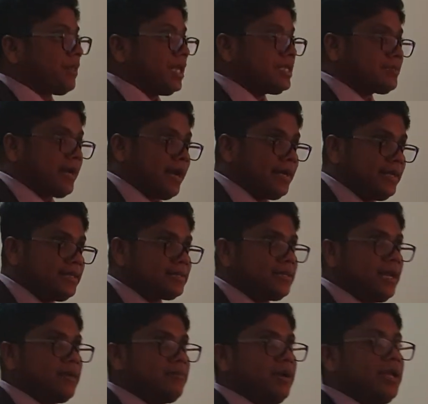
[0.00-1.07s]
studies
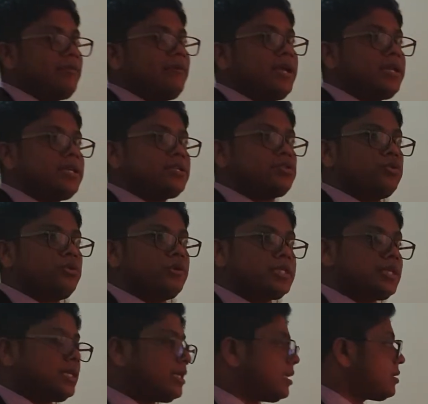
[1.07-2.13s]
done by various
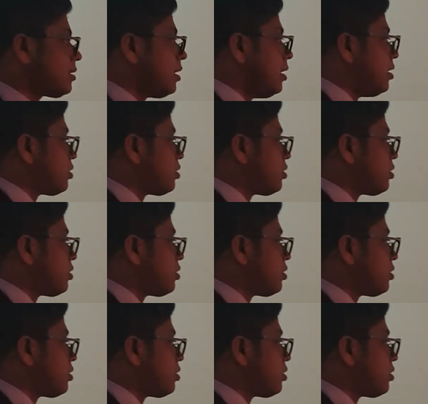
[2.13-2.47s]
universities.